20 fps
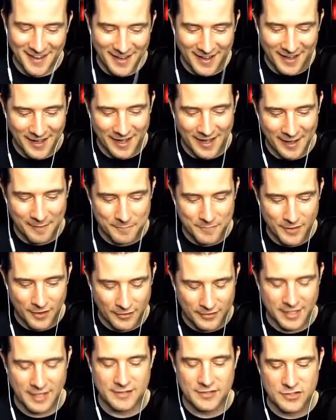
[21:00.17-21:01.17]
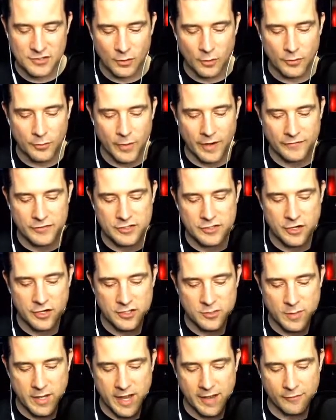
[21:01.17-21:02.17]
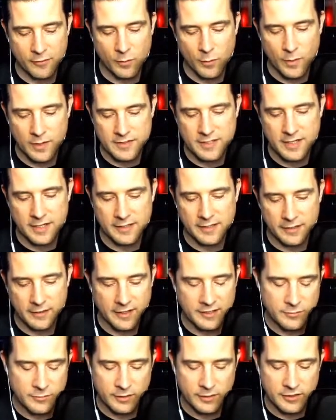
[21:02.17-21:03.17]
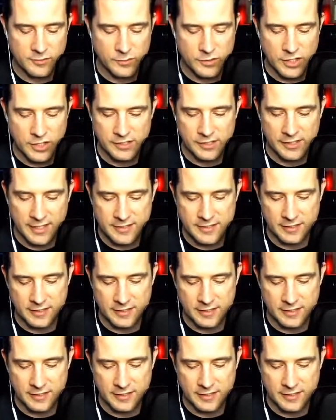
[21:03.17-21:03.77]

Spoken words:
okay, so the reference cards we have on one side and the other, that's right, because we changed it last